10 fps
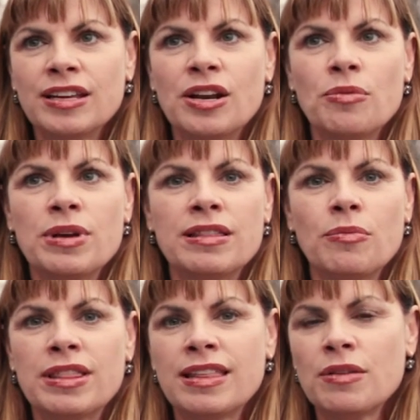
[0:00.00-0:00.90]

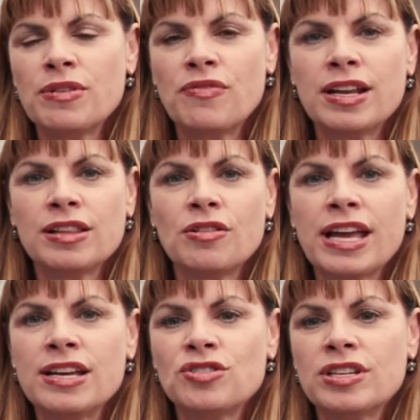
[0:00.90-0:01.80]
We'd think we'd find a
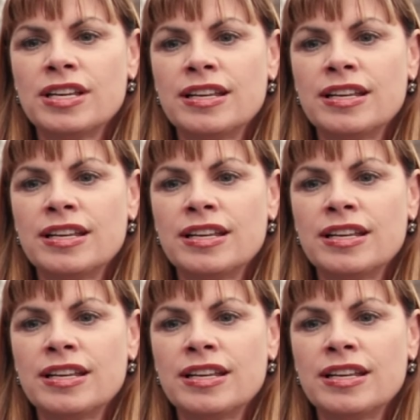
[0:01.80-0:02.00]
location,